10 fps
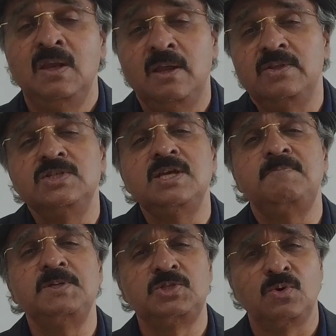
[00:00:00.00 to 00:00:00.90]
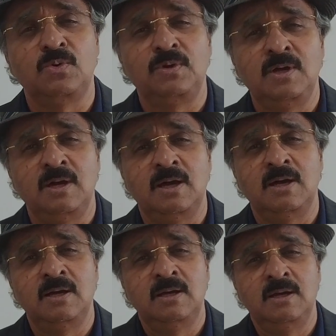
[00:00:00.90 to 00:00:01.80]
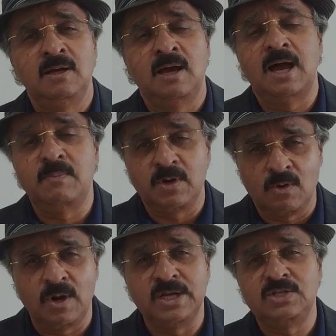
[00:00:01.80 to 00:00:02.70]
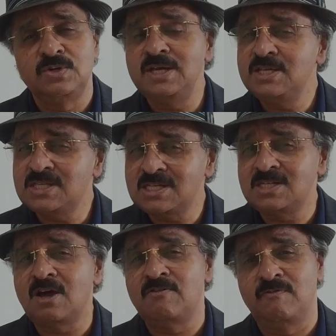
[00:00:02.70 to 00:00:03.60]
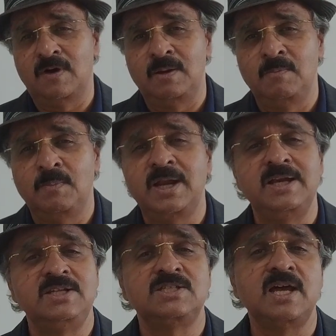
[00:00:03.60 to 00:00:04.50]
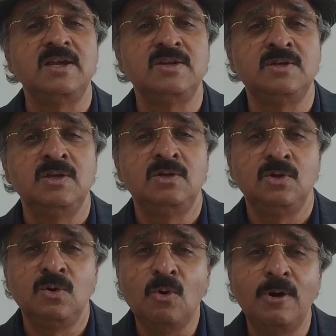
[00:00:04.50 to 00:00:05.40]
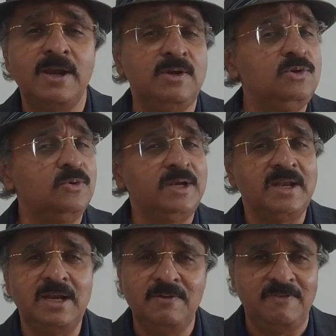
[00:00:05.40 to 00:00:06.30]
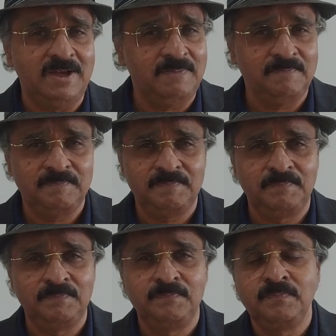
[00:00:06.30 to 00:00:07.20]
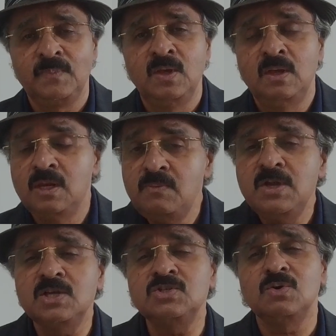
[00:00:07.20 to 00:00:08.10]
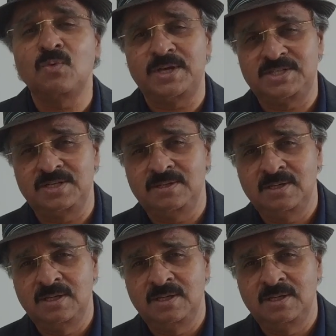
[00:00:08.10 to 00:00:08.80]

Now this episode I'm recording today is a tough one, but I decided to go ahead and do it anyway. Let me ask you a question.